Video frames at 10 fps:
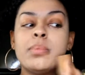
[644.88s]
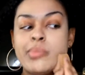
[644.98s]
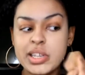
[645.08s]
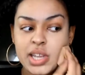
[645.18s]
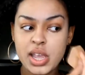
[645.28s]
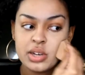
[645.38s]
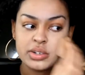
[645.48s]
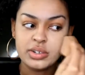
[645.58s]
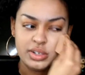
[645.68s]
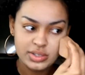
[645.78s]
tan
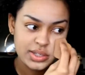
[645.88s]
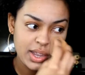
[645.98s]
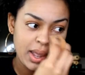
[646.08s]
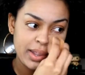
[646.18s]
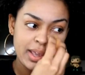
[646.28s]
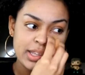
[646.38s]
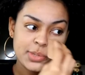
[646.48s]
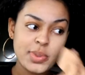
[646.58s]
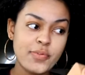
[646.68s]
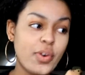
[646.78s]
girls, I can't
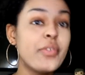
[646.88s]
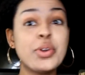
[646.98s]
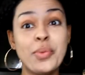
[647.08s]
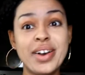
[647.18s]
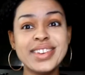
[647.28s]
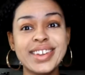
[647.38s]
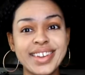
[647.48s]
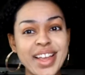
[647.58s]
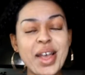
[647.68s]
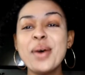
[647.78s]
speak for everyone,
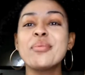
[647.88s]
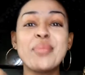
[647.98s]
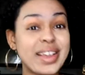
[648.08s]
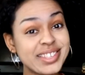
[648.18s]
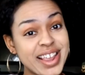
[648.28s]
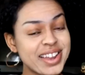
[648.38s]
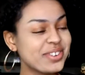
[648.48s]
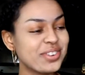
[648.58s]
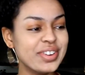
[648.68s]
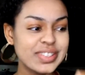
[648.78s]
but my tan
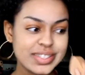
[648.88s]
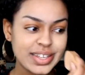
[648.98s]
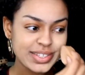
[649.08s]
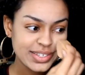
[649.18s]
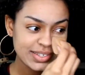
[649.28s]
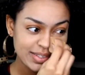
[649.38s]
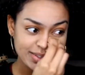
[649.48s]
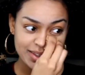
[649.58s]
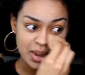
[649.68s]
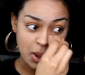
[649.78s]
girls, let's,
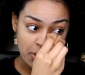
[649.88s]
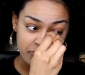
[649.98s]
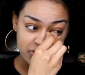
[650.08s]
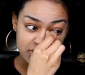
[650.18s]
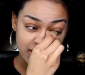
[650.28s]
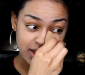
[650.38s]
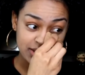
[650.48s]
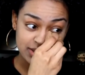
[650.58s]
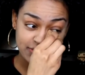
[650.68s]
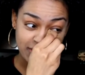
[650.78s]
you know, if you're trying
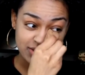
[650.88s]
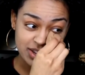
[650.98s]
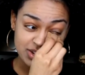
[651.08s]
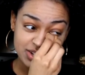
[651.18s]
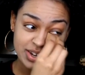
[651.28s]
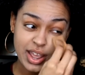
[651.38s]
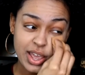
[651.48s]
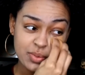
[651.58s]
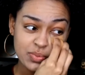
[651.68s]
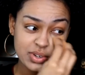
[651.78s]
this foundation,
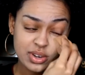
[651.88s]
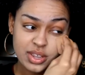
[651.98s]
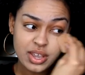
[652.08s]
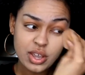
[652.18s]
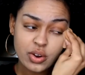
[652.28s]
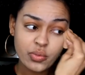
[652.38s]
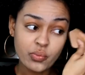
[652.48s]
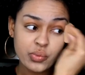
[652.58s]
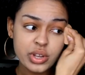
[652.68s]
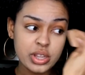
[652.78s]
I would
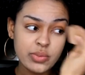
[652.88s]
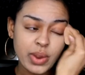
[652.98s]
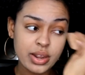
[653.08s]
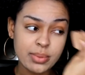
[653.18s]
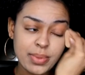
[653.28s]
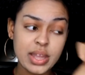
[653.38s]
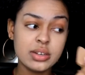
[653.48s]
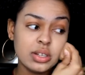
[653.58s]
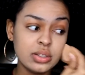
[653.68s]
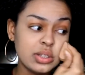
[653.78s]
really recommend
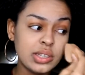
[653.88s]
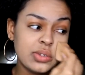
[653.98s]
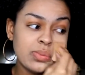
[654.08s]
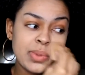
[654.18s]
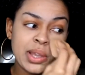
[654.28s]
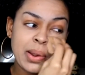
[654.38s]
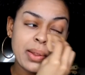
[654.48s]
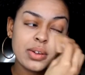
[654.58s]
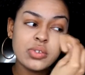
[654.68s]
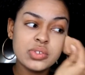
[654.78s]
a little bit
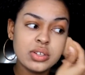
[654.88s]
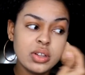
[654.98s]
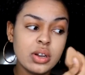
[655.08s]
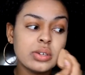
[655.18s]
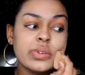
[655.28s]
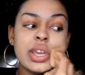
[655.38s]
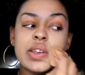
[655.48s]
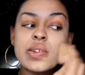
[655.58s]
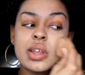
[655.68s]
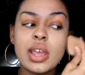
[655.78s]
goes a long
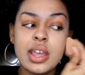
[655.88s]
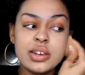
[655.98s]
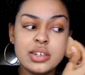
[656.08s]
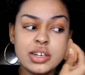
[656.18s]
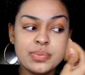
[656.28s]
way, and